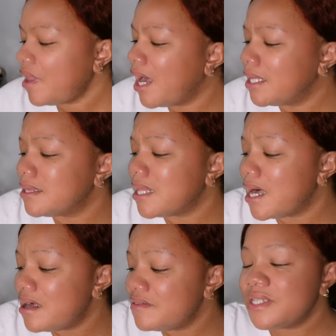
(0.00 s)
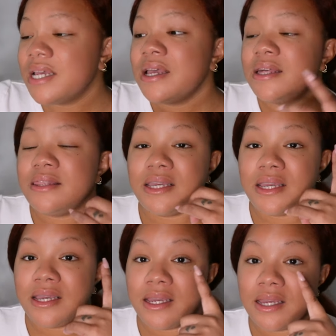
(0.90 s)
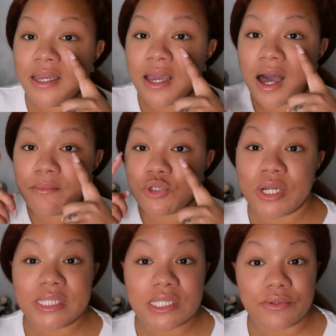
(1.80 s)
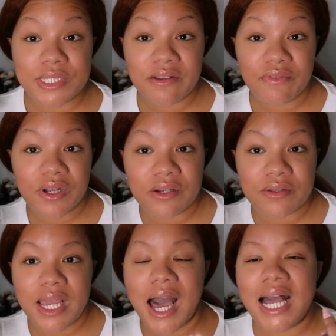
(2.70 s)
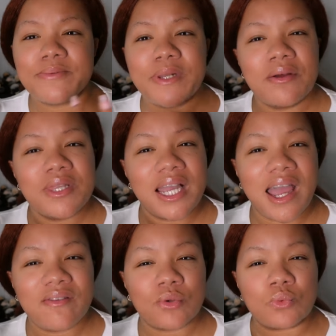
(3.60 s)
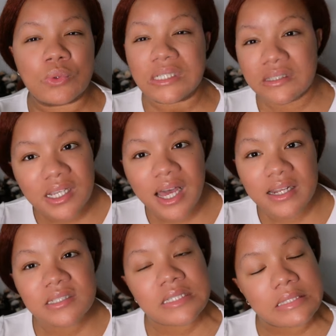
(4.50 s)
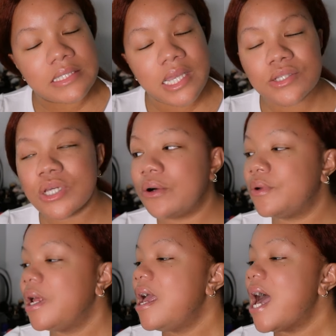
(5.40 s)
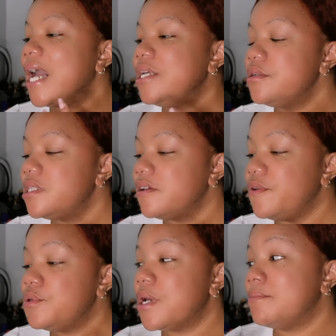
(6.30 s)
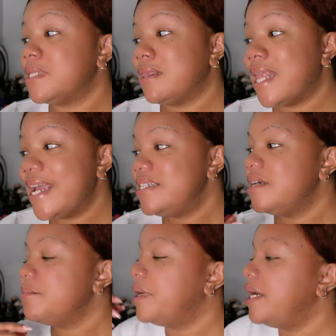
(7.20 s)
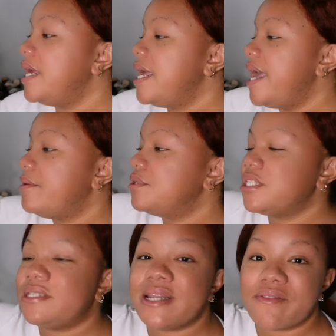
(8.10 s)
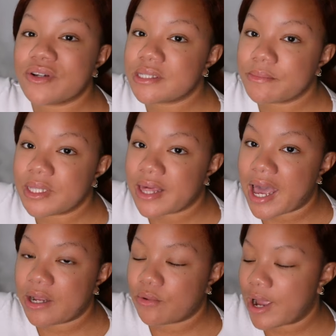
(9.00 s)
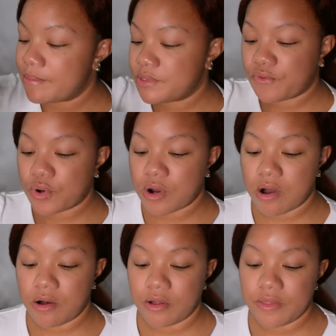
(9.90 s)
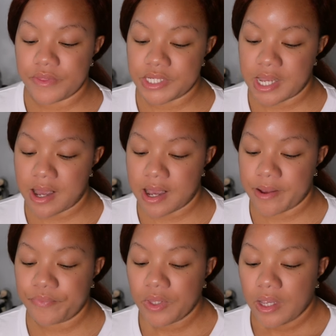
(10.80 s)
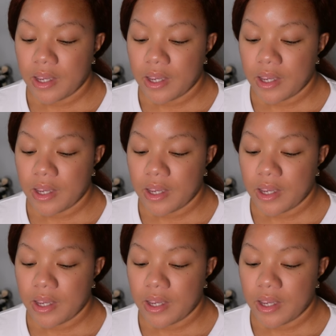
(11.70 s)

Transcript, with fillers: I loved the um, translucent for under the eyes, but I don't think I ever really got into the skin tone. I used it a few times, I liked it, but it was just never something that I grabbed for all the time.